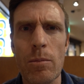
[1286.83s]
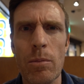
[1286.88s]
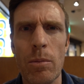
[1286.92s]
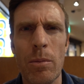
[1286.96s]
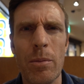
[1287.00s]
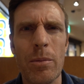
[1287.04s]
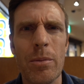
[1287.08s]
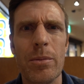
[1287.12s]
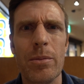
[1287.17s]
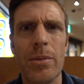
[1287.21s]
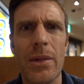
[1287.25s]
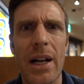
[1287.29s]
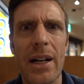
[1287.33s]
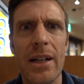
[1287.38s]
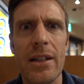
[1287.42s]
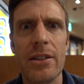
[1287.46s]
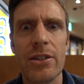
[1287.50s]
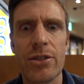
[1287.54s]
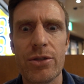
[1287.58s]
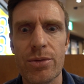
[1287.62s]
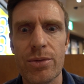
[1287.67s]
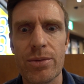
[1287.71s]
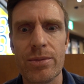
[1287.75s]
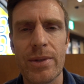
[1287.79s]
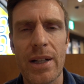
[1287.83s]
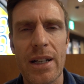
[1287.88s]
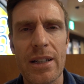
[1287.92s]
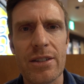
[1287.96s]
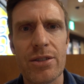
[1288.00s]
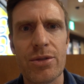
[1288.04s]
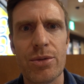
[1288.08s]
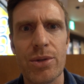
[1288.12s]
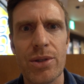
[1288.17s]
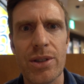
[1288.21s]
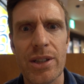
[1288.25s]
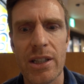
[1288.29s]

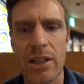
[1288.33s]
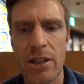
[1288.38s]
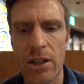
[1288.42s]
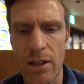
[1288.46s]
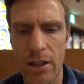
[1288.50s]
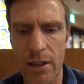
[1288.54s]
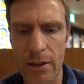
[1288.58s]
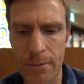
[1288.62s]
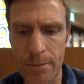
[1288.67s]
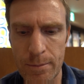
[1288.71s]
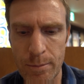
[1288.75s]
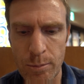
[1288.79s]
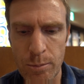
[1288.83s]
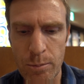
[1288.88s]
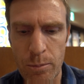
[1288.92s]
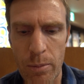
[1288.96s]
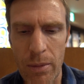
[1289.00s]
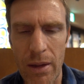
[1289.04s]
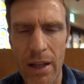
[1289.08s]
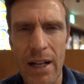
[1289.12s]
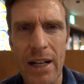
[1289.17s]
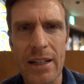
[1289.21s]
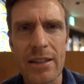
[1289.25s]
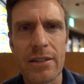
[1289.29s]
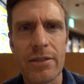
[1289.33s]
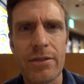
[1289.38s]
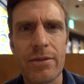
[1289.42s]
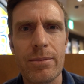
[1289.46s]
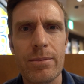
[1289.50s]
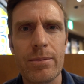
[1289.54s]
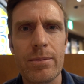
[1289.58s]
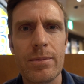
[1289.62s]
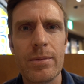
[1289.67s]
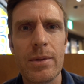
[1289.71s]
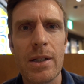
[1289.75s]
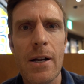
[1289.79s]
That's really good. It has
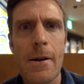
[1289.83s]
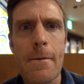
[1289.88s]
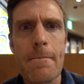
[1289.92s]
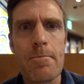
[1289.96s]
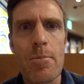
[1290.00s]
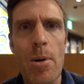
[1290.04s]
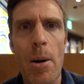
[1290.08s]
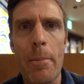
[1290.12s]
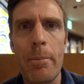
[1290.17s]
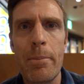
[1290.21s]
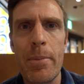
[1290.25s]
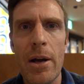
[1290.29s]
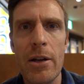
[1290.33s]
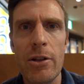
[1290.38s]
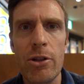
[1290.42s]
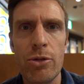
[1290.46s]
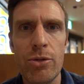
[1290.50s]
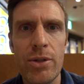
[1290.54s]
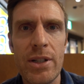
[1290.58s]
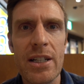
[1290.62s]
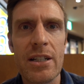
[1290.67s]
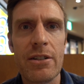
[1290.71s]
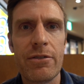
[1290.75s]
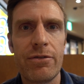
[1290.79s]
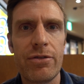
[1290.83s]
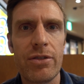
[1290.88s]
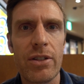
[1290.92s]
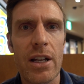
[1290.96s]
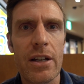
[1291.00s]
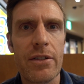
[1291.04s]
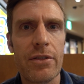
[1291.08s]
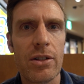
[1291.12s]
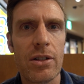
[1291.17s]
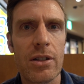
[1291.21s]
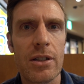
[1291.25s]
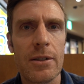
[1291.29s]
a unique
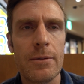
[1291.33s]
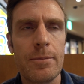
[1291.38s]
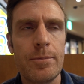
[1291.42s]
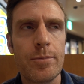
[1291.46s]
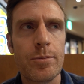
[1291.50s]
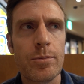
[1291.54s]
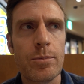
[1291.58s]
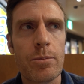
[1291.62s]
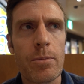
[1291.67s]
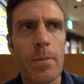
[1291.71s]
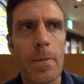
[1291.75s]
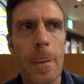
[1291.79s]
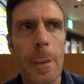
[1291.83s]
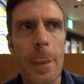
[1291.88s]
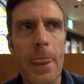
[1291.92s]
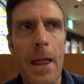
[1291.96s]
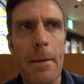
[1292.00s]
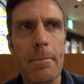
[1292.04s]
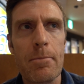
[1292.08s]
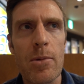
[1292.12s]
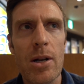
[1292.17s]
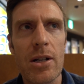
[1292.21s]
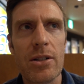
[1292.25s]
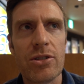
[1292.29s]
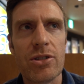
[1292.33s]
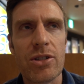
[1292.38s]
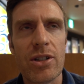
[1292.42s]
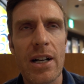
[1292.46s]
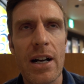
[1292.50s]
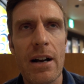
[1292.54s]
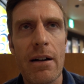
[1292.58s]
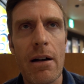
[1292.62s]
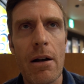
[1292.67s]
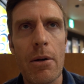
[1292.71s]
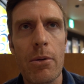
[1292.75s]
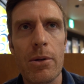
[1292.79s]
flavor. I'm not sure
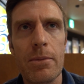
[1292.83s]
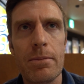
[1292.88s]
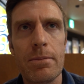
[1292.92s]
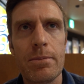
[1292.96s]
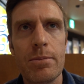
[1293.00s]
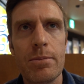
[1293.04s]
how I